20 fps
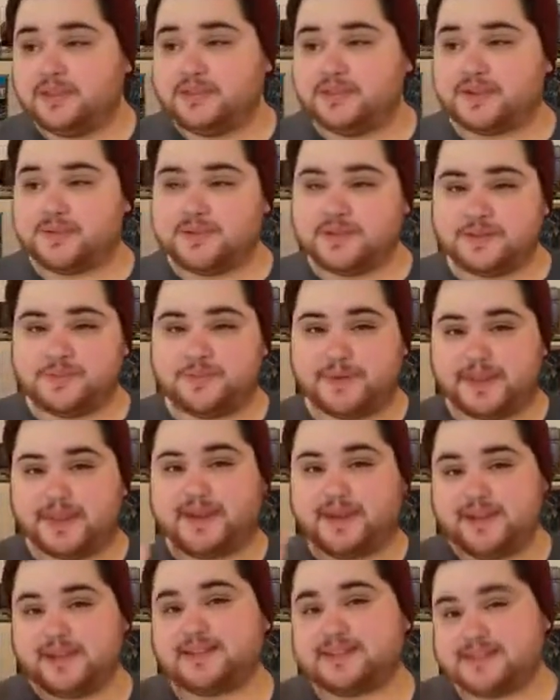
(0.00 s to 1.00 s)
There's not much
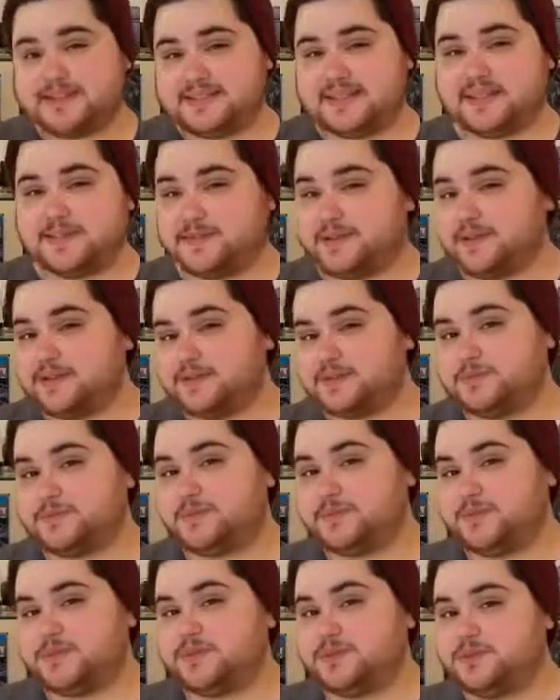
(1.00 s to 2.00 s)
bad I could say about this
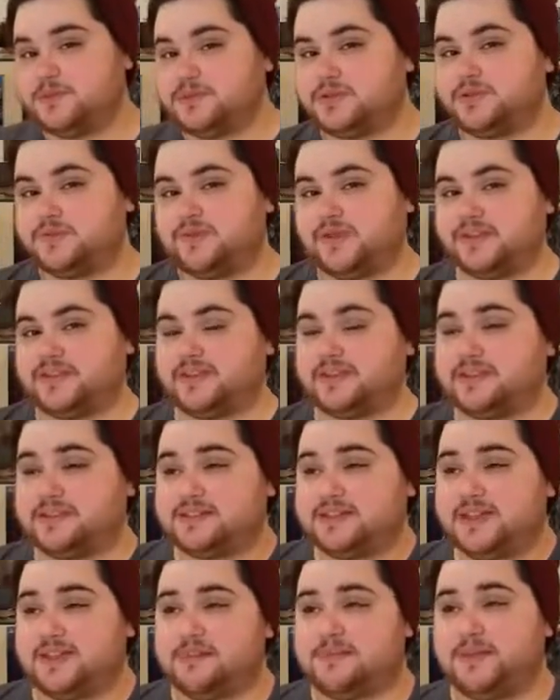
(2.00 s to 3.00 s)
movie due to the fact that
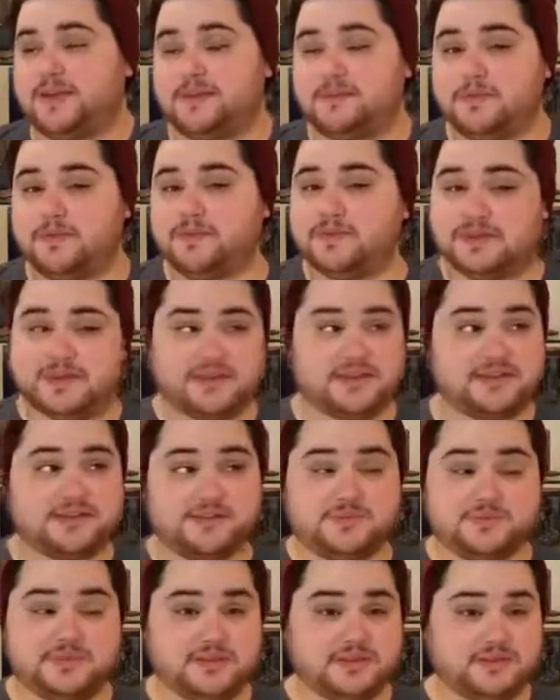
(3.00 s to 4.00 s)
it's not a bad movie. It
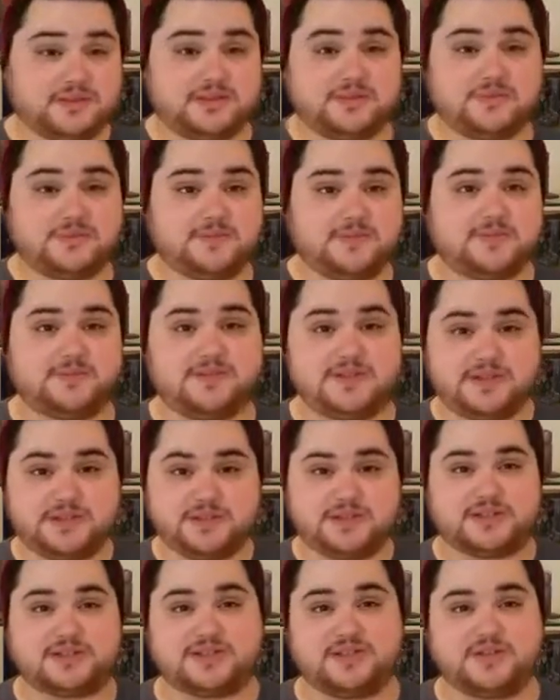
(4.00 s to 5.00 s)
is a really good movie
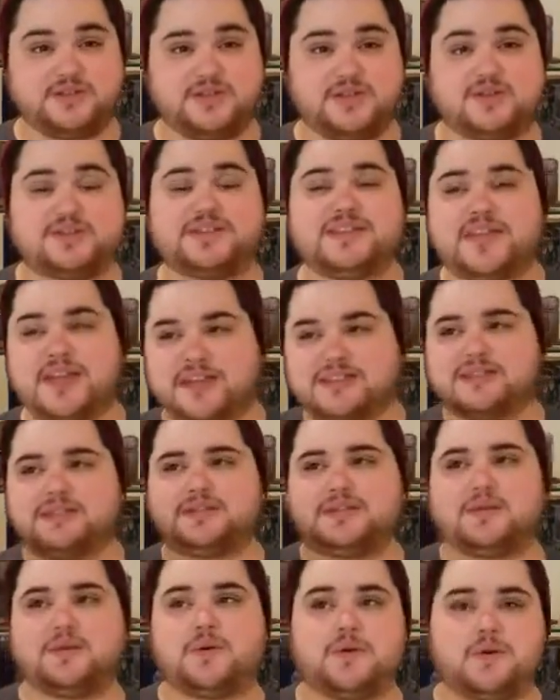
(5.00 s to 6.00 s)
just in general. Yes,
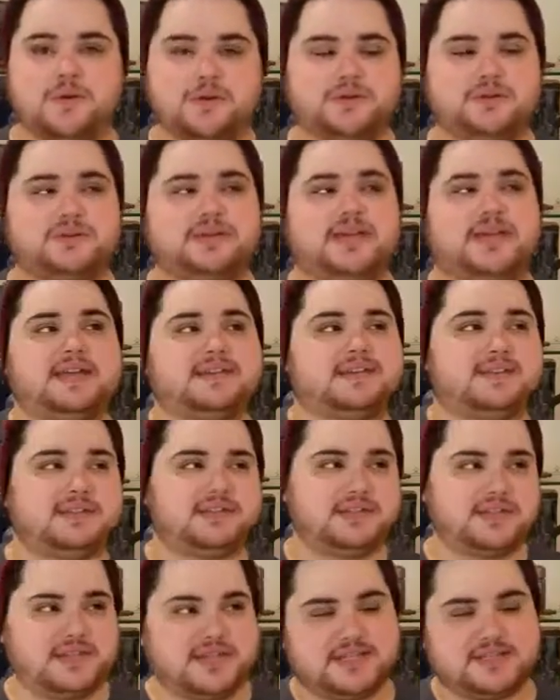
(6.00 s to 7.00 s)
it's a horror, so yes,
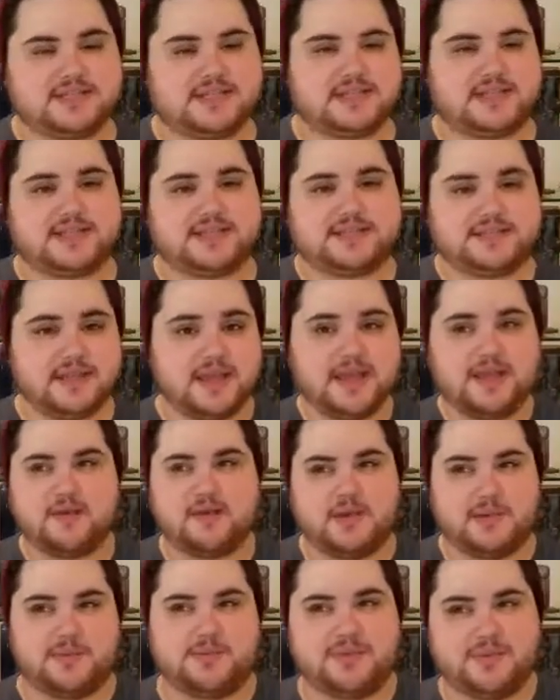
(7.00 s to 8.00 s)
it's cheesy. That's
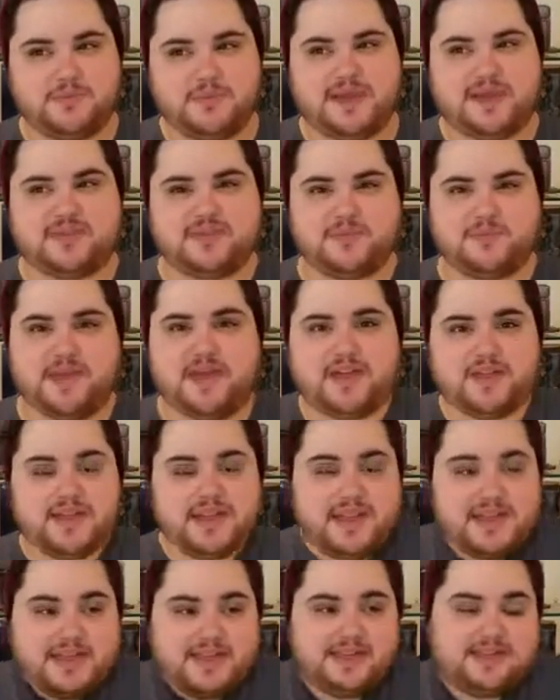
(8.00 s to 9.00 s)
probably the bad thing about it.
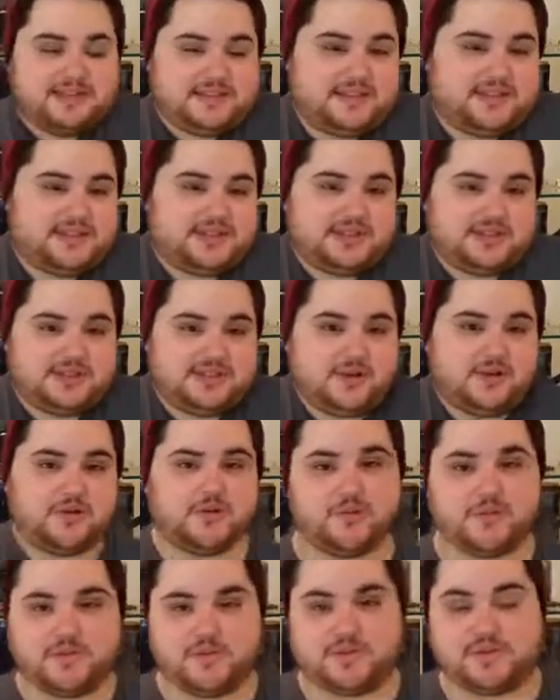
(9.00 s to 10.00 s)
It's a cheesy
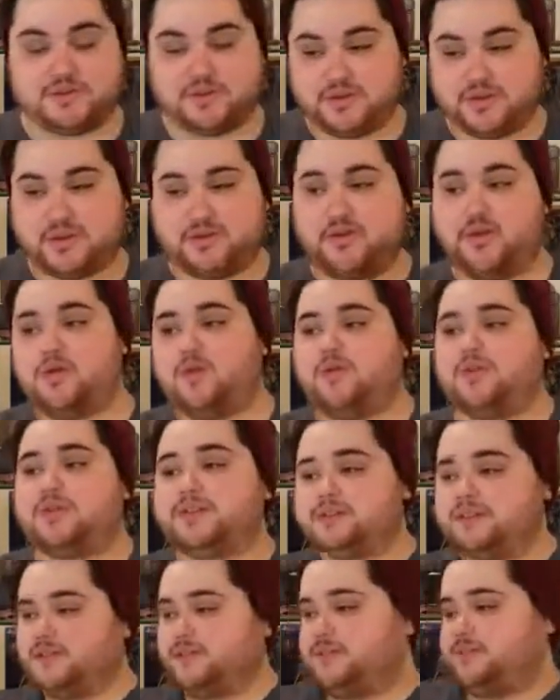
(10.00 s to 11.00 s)
horror movie. You get, oh,
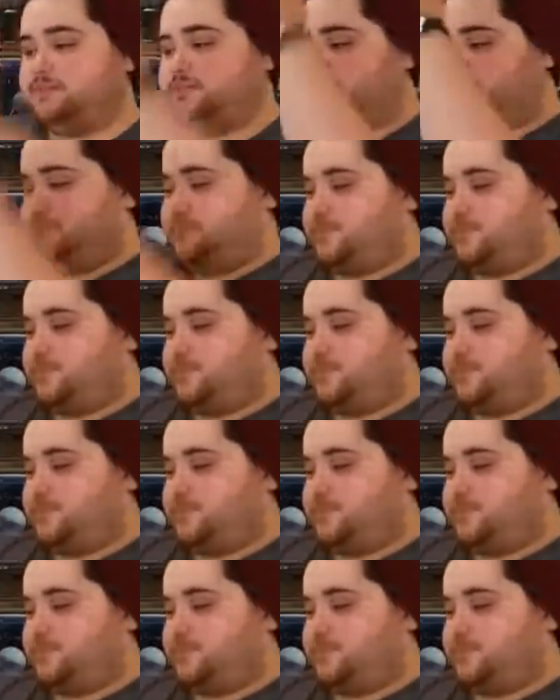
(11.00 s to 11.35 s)
let's get a